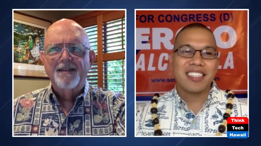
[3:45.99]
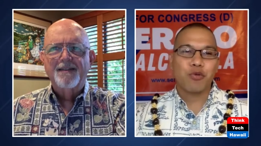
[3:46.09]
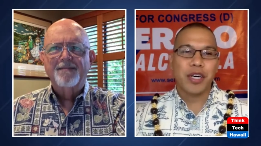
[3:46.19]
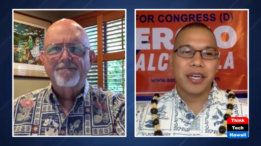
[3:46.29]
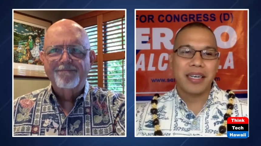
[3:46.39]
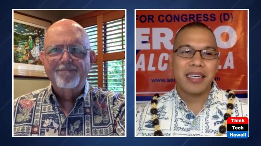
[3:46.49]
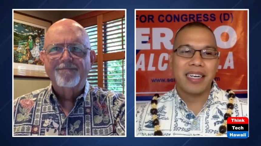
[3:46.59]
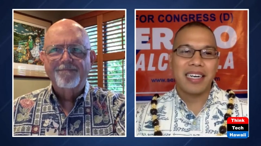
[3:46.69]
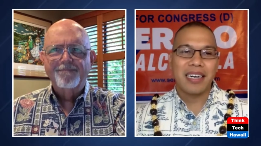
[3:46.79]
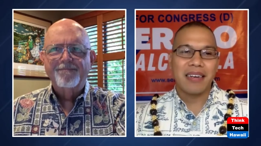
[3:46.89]
Speaker 1: is where
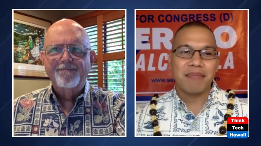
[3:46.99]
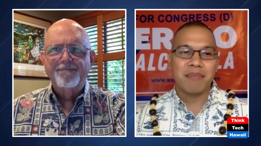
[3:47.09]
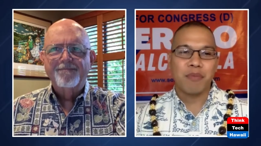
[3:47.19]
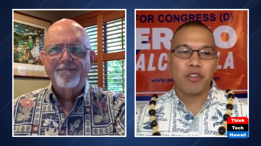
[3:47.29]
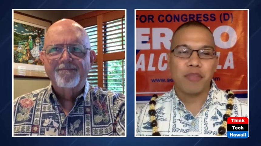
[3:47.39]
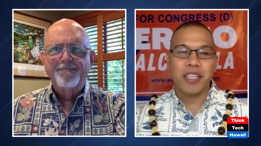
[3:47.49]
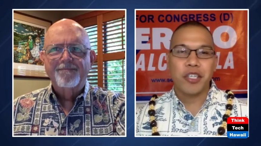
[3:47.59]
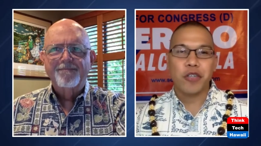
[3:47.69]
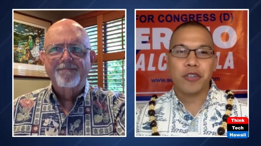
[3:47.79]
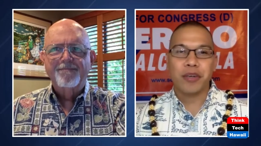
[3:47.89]
both my
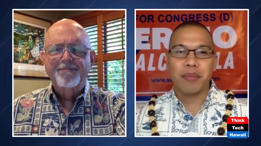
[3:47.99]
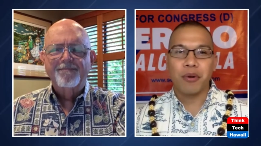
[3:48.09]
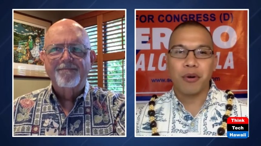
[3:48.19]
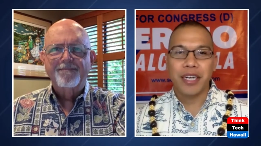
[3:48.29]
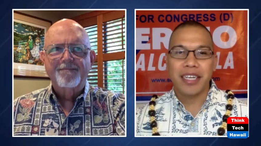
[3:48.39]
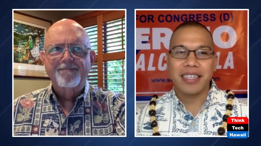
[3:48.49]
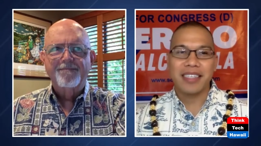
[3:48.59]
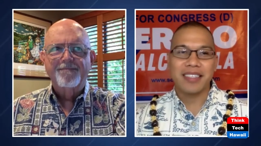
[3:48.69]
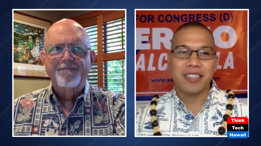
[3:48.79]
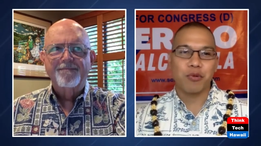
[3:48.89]
children are born,
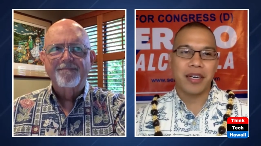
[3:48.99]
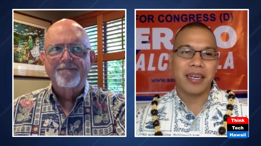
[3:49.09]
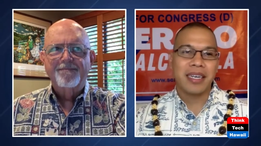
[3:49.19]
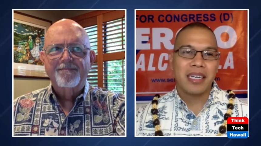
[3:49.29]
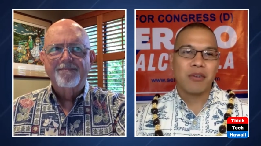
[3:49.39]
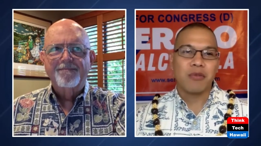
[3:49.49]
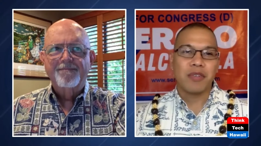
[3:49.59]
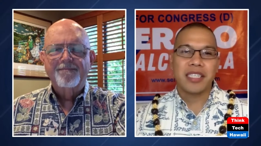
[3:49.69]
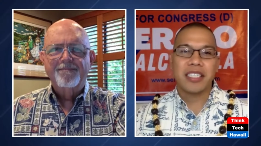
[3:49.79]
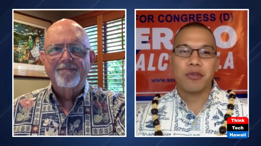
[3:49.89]
and this is where
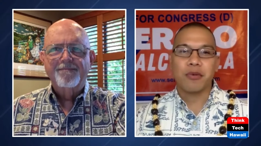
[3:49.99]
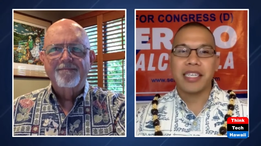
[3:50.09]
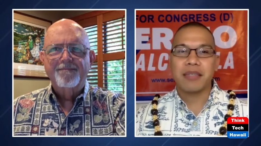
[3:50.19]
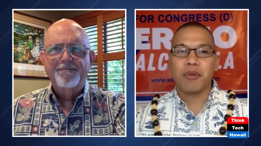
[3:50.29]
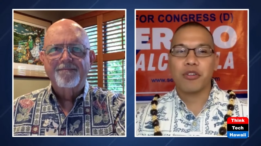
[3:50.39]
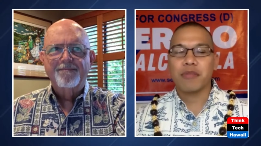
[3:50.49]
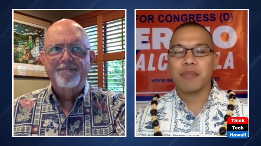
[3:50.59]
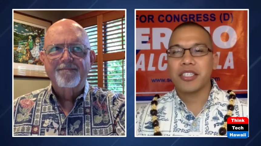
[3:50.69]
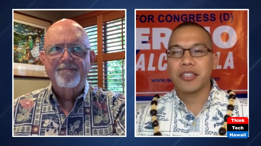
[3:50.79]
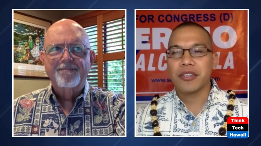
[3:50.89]
we intend to raise both
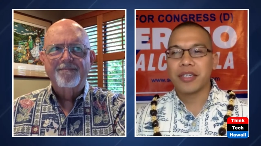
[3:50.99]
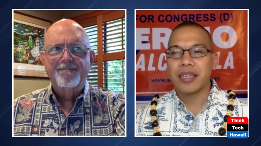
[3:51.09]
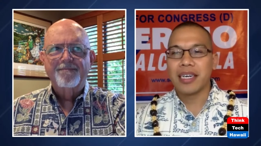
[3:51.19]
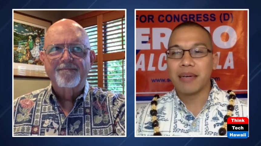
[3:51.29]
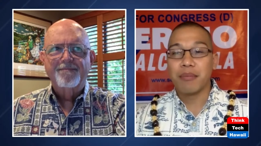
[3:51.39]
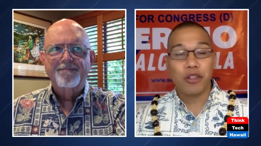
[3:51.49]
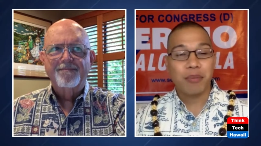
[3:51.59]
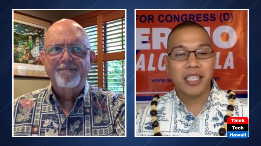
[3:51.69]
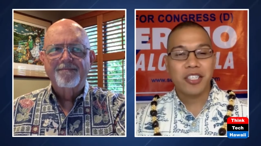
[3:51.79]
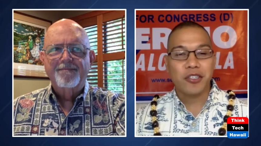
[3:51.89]
of my children. Uh,
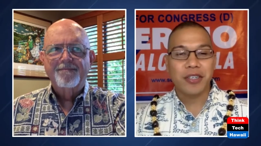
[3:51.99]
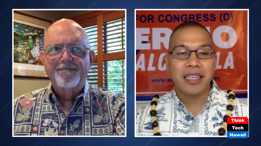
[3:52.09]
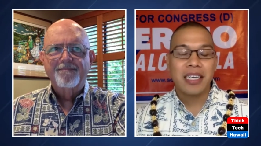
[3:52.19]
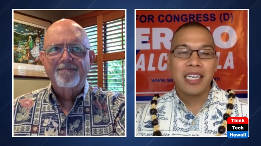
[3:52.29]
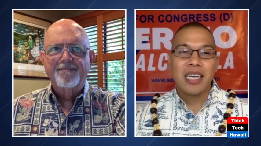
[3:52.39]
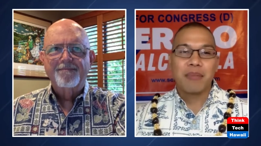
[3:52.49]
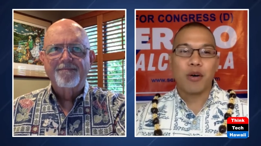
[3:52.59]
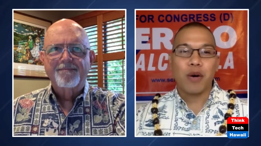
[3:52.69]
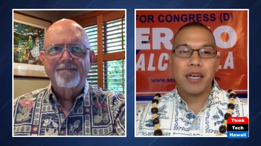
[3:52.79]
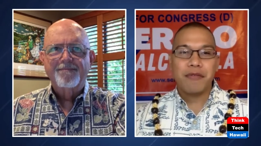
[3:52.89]
both my children.
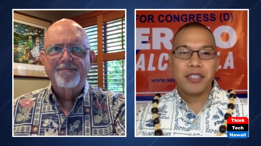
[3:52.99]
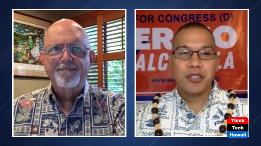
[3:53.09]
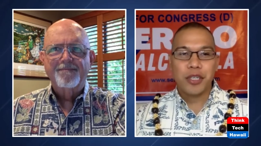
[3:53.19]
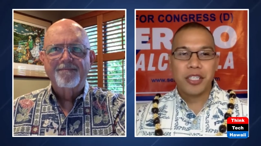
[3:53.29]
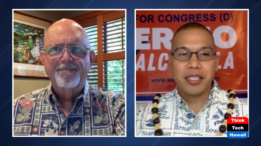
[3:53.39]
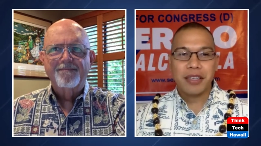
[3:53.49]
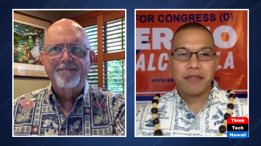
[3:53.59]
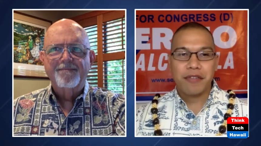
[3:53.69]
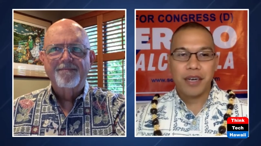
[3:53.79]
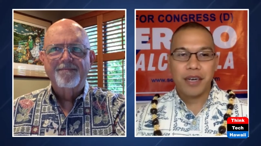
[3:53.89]
My wife is
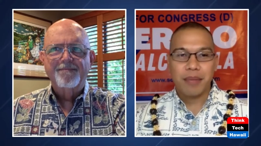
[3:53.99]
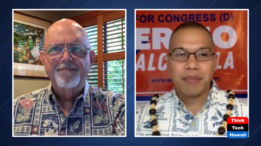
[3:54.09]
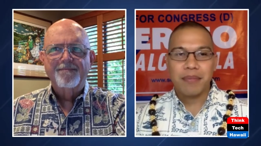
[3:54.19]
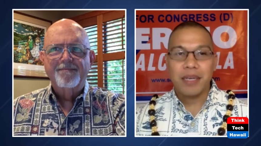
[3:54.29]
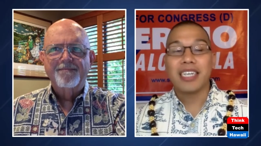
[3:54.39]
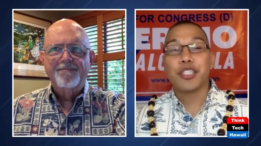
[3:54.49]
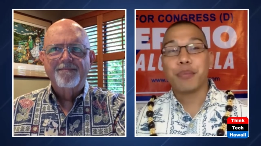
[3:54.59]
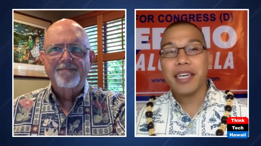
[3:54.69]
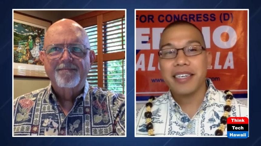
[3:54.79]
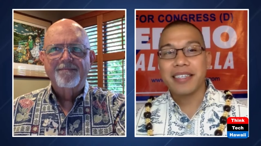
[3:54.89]
originally from uh,
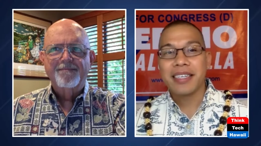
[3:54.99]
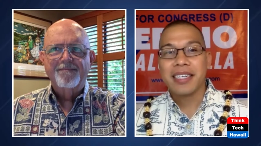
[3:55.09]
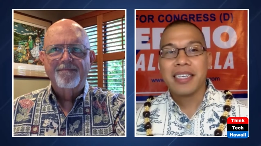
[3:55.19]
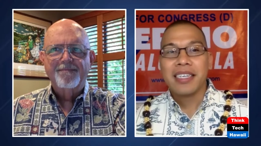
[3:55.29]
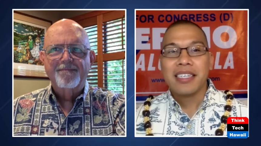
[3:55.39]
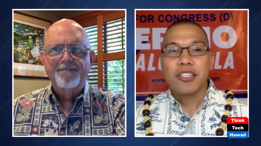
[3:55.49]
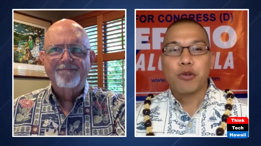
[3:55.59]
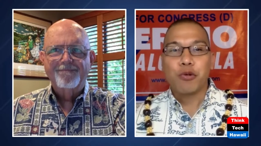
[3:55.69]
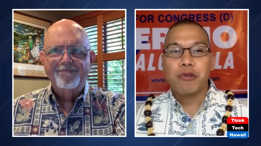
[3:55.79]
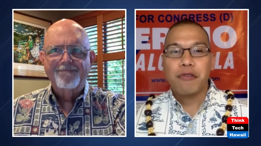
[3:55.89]
Japan,
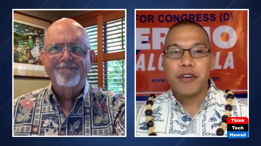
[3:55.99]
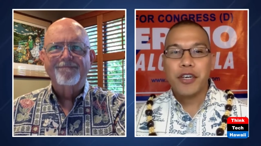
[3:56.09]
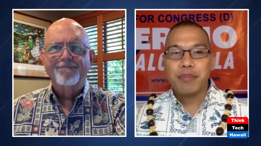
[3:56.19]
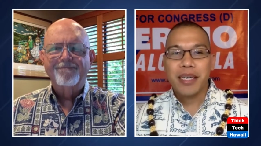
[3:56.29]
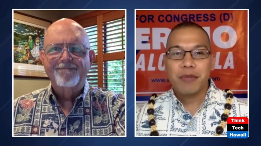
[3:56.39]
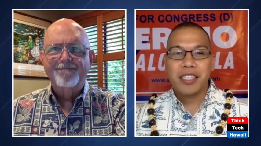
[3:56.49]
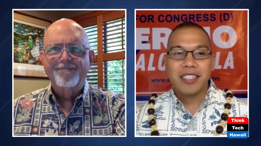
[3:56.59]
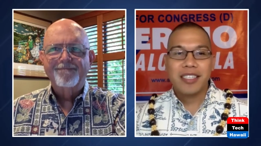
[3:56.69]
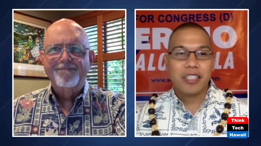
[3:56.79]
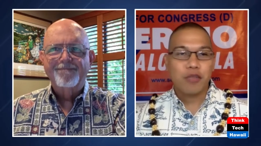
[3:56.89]
so when we first met, we
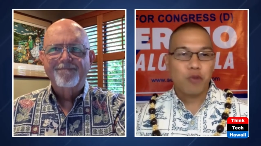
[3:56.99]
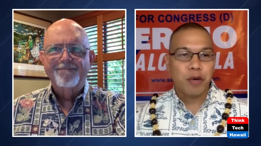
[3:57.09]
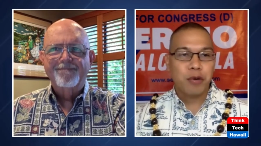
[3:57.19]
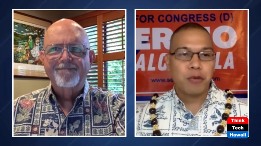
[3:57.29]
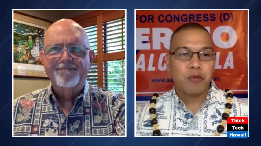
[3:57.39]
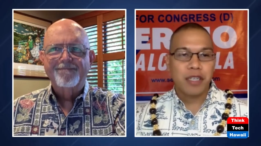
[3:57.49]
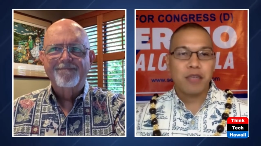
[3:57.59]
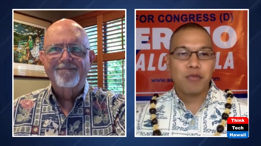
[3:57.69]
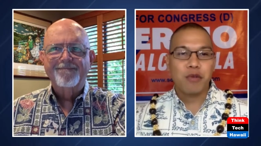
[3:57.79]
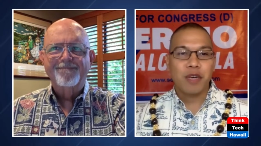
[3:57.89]
discussed where where
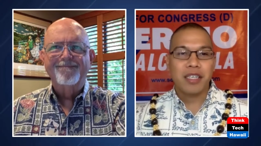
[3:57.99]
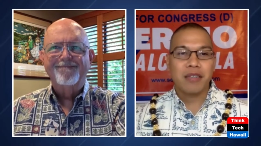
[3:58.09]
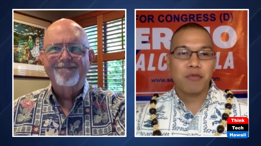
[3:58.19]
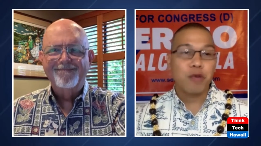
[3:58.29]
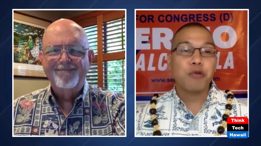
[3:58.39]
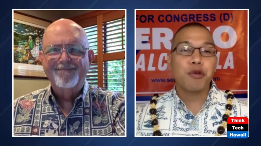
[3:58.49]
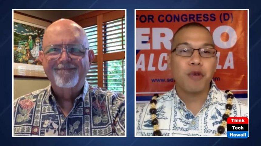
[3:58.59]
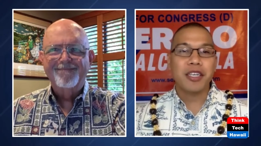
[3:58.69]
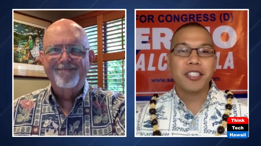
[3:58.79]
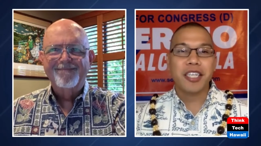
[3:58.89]
did we want to where would
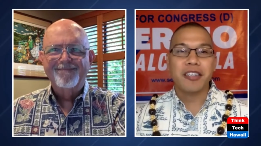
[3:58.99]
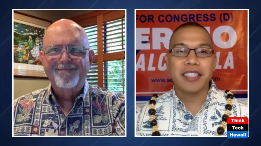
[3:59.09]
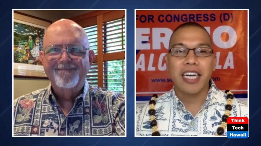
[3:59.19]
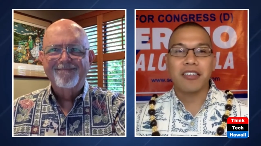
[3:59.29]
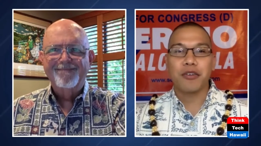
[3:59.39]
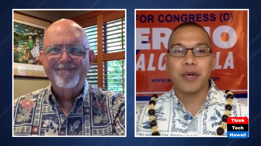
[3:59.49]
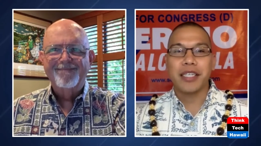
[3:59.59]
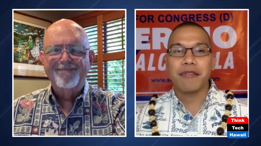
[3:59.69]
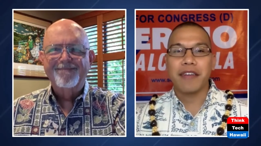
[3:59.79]
we want to settle down and raise a